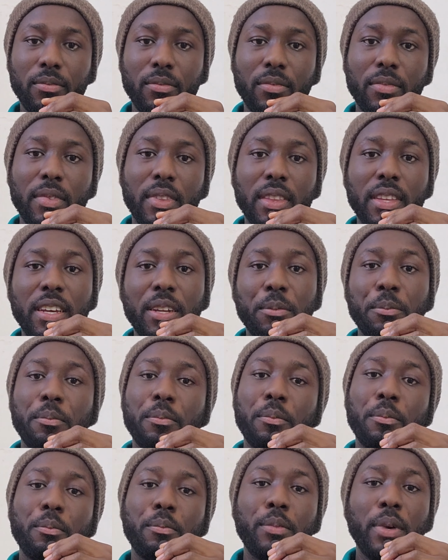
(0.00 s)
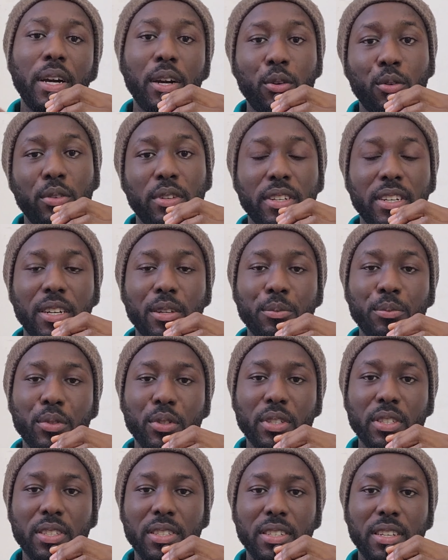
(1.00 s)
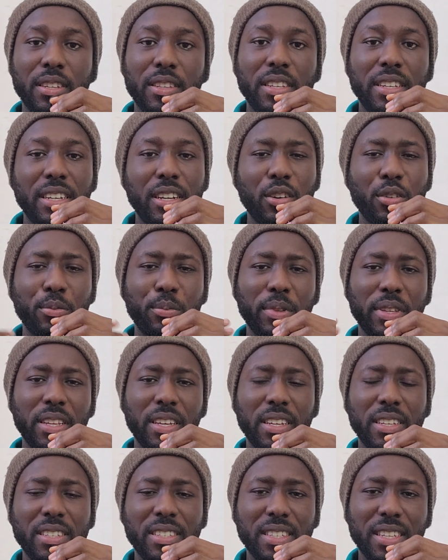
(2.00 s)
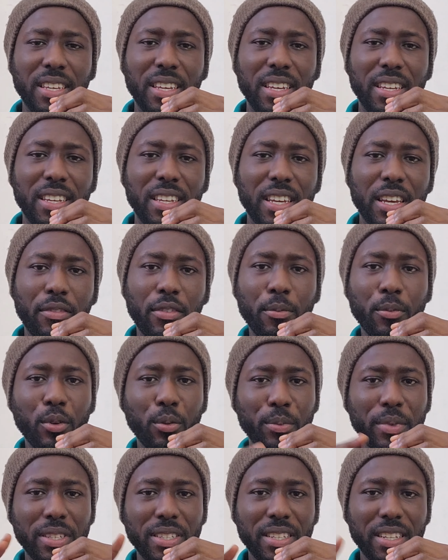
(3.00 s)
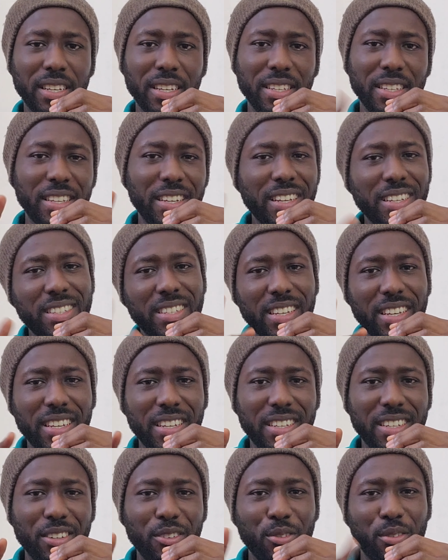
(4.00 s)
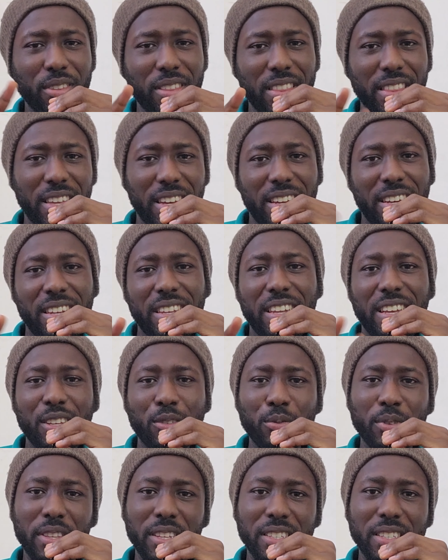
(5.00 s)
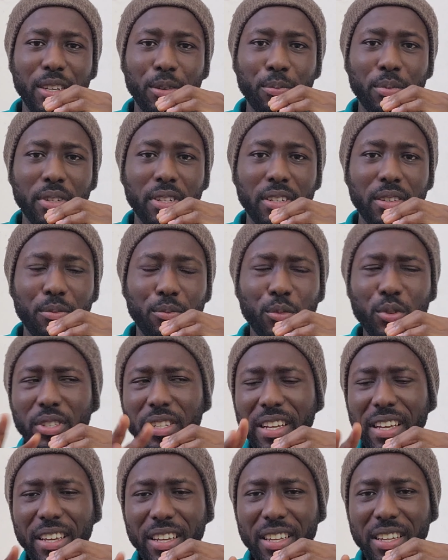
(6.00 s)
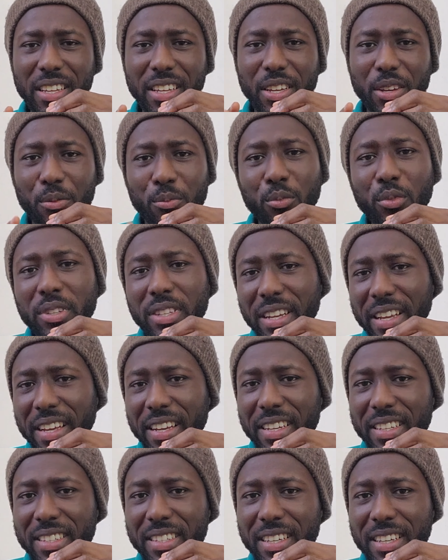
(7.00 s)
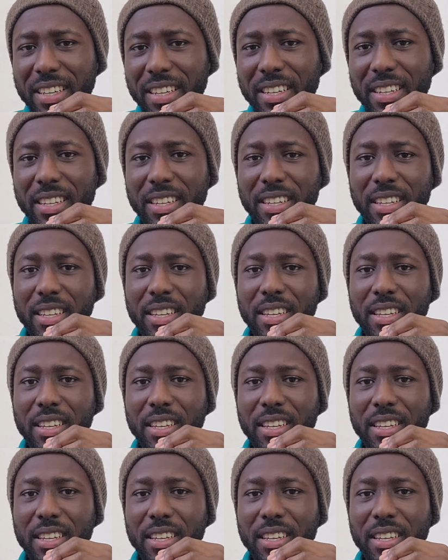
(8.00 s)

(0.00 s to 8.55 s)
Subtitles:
Then back on campus, I think that would be the second year if I'm not mistaken, either second or third. That's when this happened. Most likely second.